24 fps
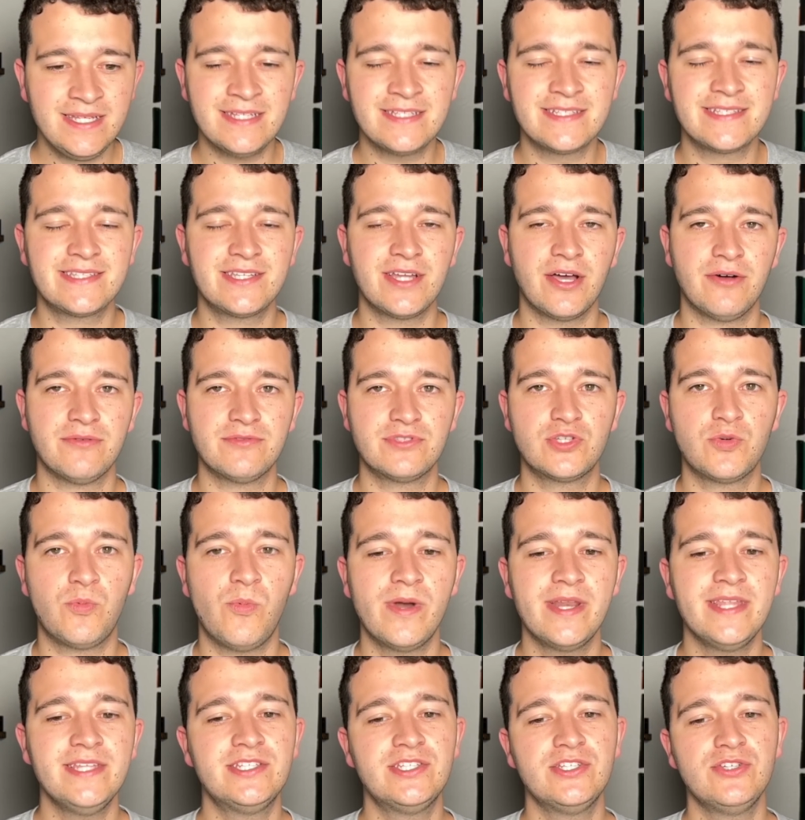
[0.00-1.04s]
still
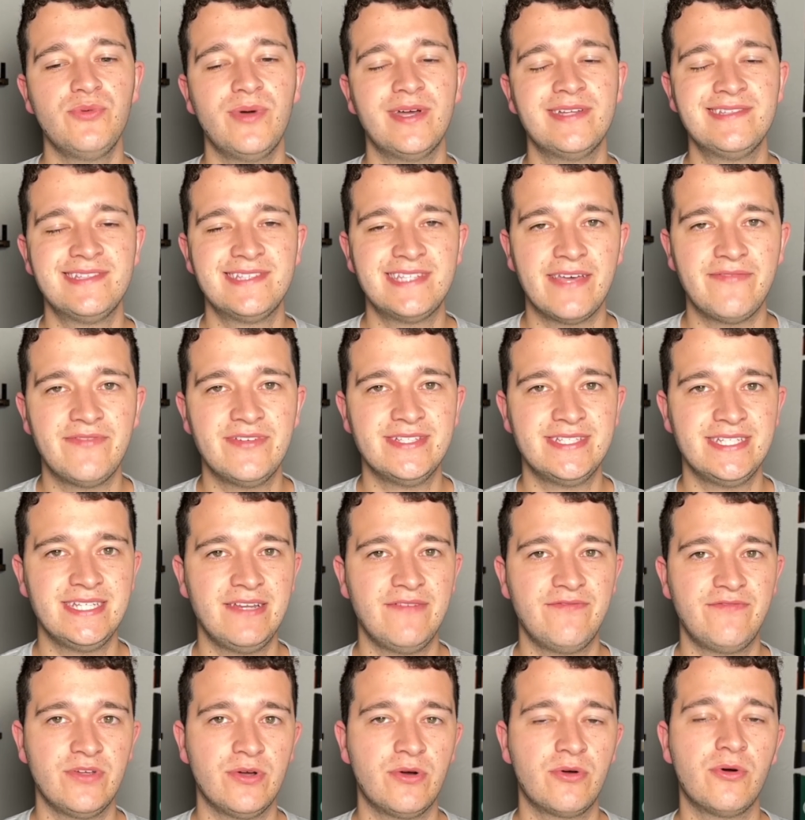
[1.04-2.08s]
22 and
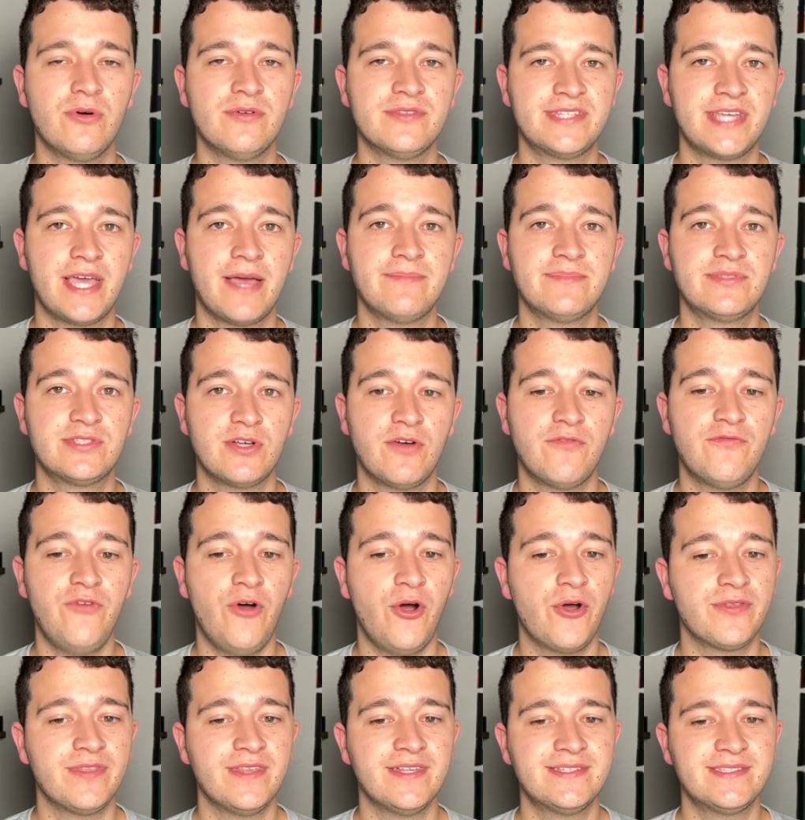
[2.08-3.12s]
17 field goal attempts so
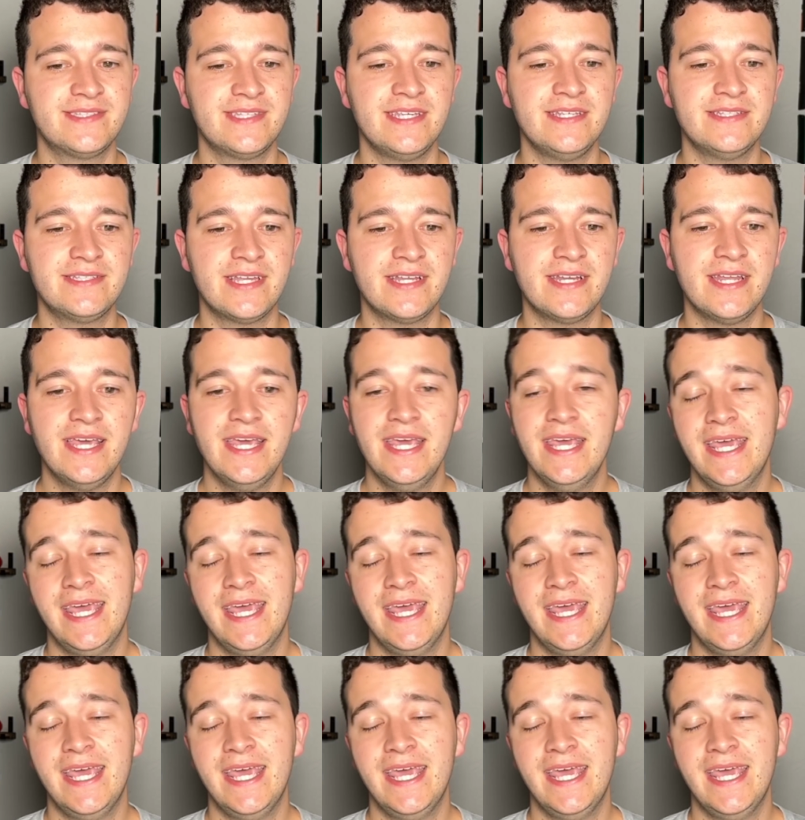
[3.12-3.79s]
far this season.